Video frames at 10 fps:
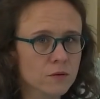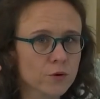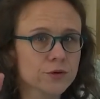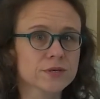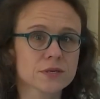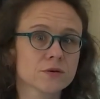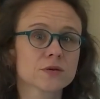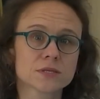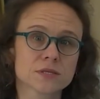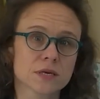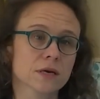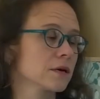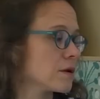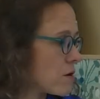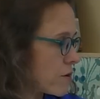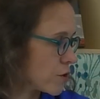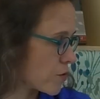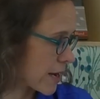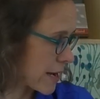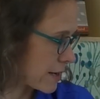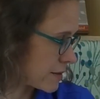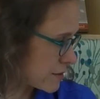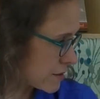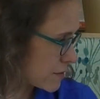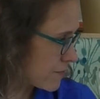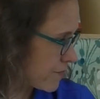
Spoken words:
or you can sing it on your hands.